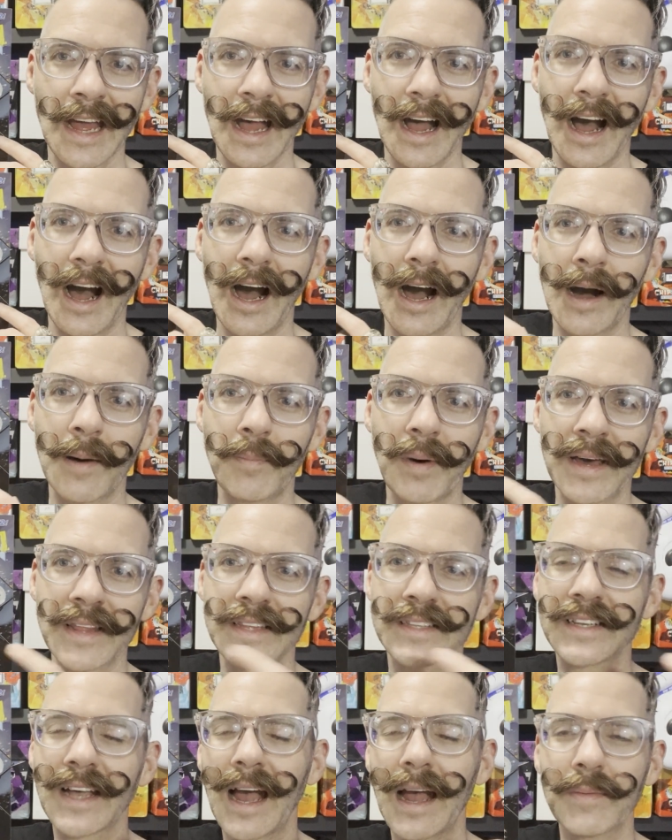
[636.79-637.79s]
By the
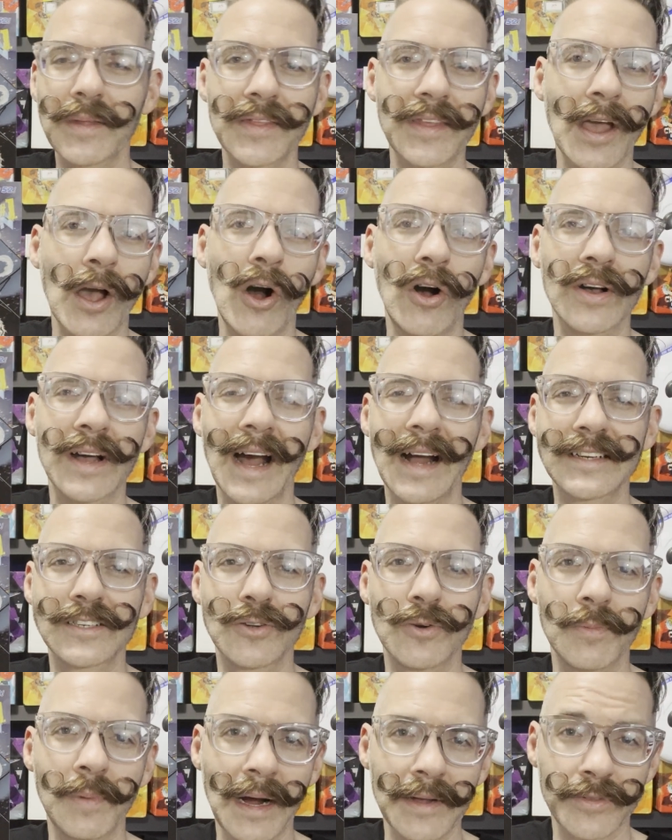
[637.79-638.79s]
time that they all got
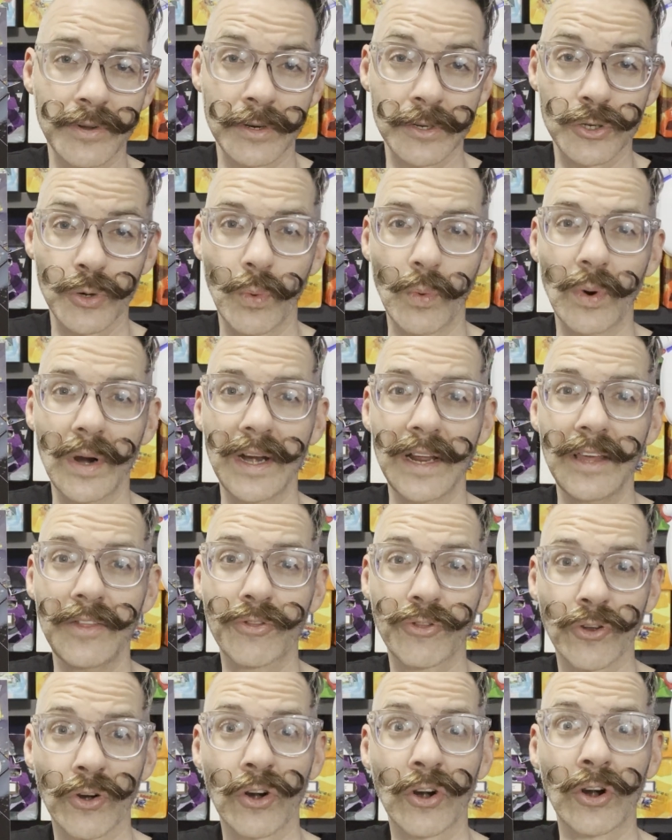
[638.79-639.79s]
to about their
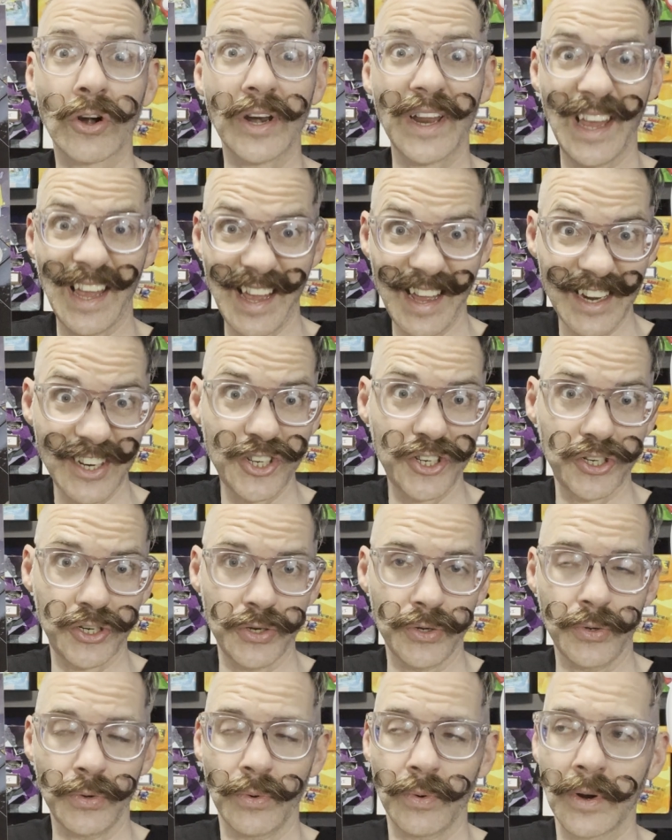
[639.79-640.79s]
23rd
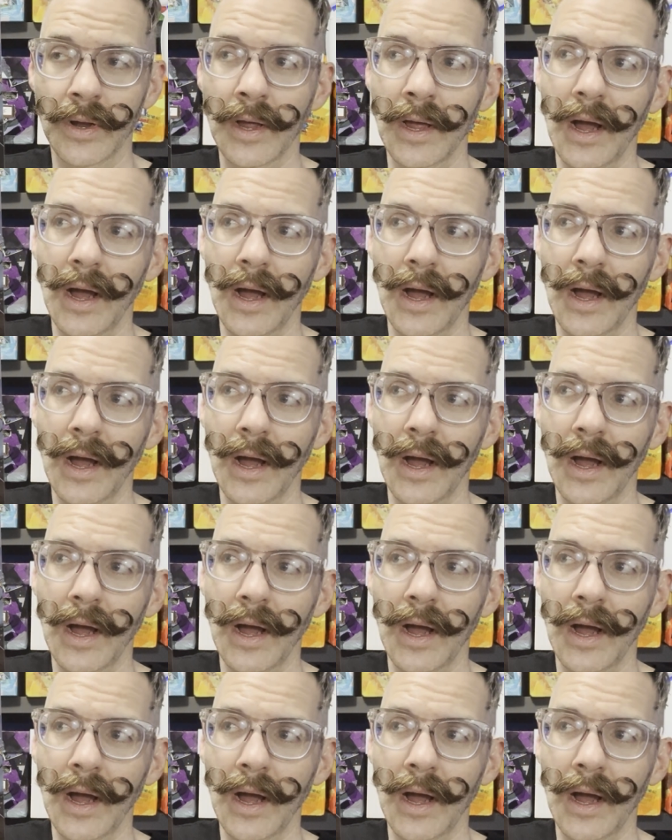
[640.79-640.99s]
issue,